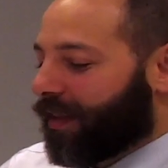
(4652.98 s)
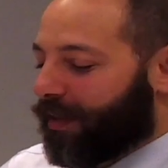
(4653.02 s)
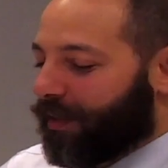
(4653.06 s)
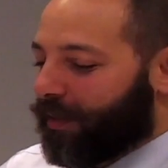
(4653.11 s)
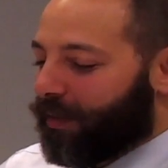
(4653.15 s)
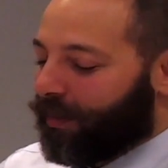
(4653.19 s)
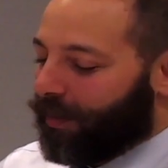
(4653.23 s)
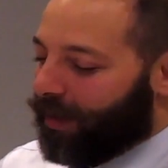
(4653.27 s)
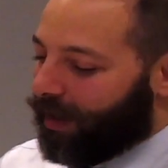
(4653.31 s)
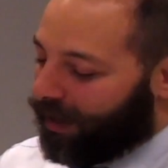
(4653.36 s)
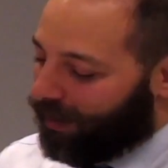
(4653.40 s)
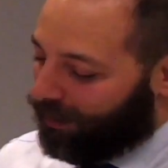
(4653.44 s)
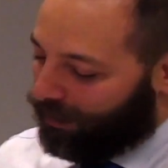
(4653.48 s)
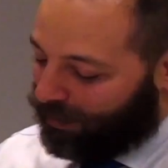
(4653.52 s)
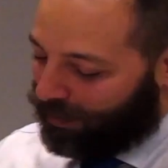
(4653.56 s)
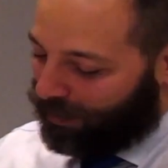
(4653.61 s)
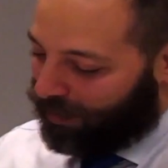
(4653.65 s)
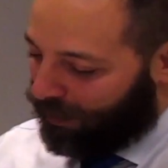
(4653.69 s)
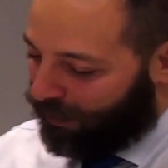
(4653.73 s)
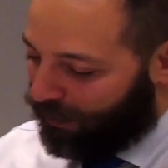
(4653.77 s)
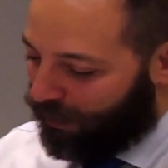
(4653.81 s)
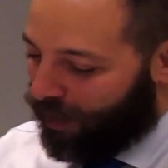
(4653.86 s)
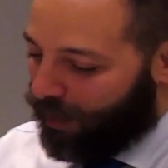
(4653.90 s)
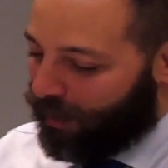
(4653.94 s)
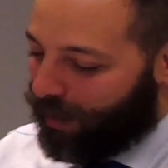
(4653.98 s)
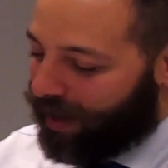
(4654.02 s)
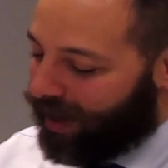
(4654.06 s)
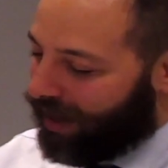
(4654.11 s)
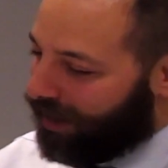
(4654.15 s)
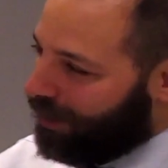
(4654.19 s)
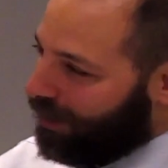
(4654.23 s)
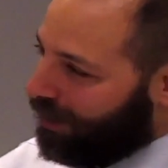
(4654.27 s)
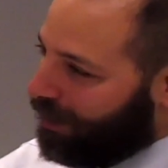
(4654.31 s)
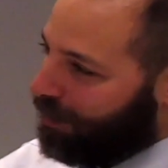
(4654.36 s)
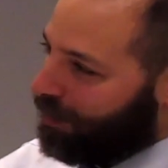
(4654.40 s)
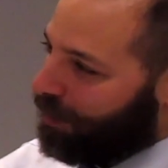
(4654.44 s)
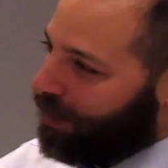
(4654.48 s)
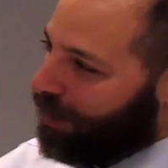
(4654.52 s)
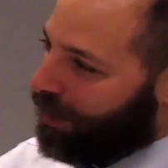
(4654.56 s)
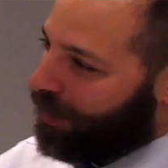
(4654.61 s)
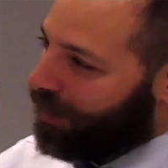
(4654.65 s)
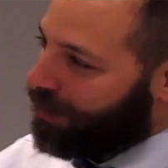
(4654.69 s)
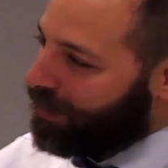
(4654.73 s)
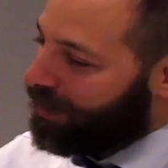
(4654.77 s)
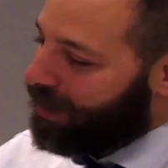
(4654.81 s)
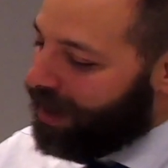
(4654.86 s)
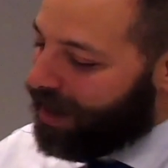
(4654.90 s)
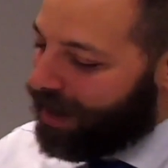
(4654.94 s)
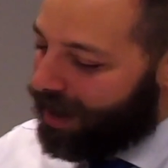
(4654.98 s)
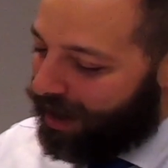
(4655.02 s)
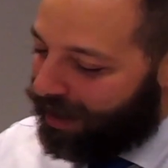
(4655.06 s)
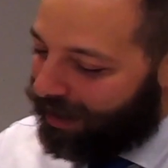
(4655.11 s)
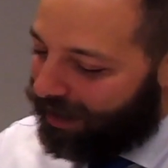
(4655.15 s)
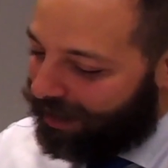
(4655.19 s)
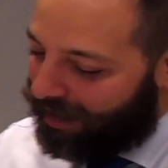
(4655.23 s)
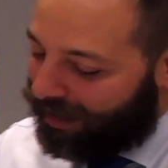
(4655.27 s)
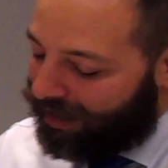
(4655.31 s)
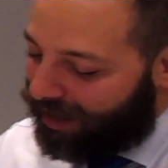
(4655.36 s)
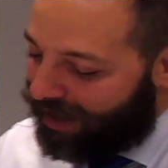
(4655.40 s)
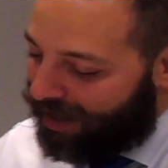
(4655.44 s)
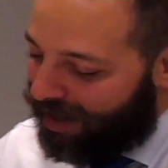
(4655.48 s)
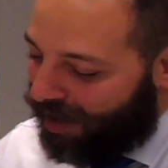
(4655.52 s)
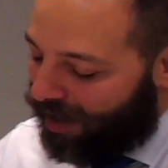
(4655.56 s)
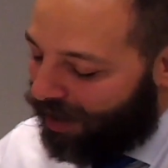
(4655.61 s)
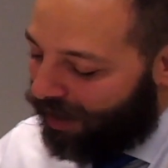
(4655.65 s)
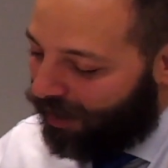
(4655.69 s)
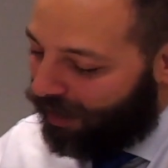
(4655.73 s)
Well, before we hit to the boogers, where